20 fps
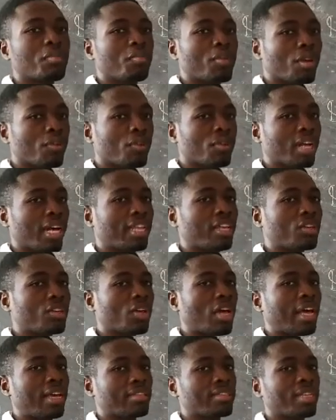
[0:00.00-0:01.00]
but we
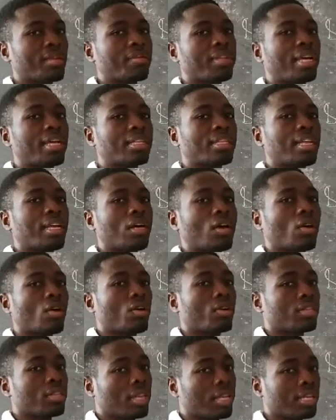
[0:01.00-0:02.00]
cannot accept that,
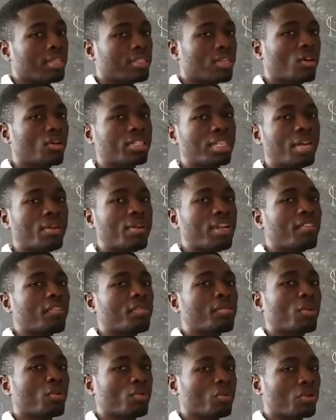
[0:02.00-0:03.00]
or let's say ordinary level,
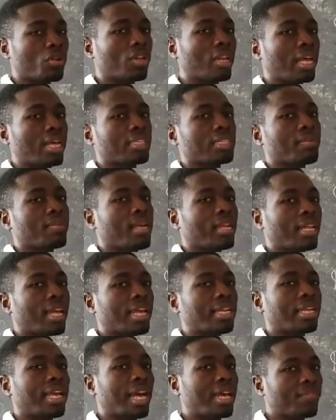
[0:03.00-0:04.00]
but we could not accept that
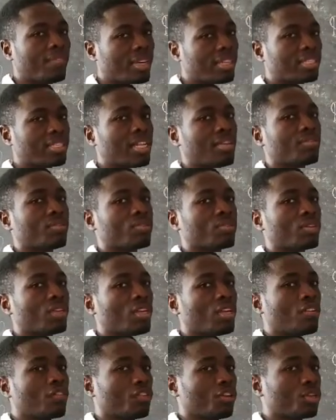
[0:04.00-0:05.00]
at advanced level
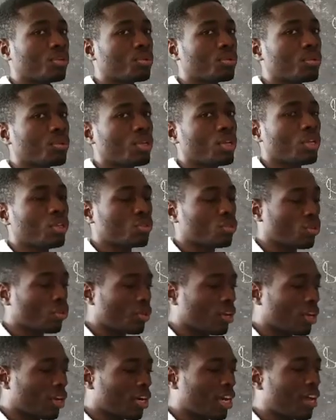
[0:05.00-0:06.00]
for you. So
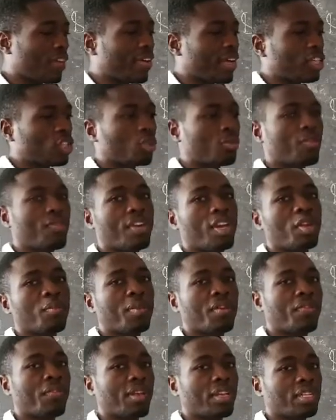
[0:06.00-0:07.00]
your graph has to be very
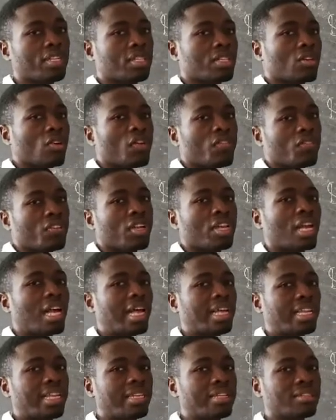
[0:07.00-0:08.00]
perfect, covering
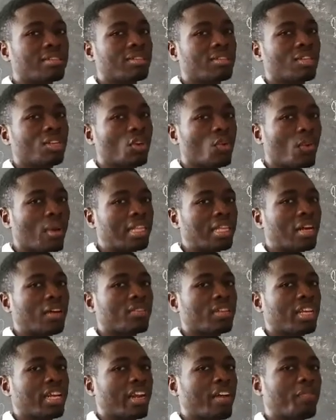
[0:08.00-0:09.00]
at least 3/4 of
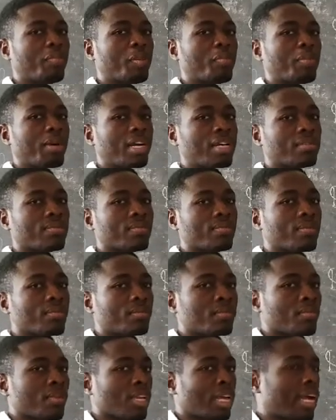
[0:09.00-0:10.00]
the graph paper,
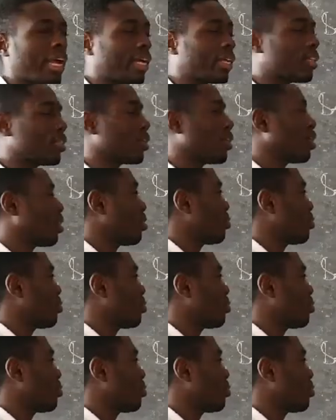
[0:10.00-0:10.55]
and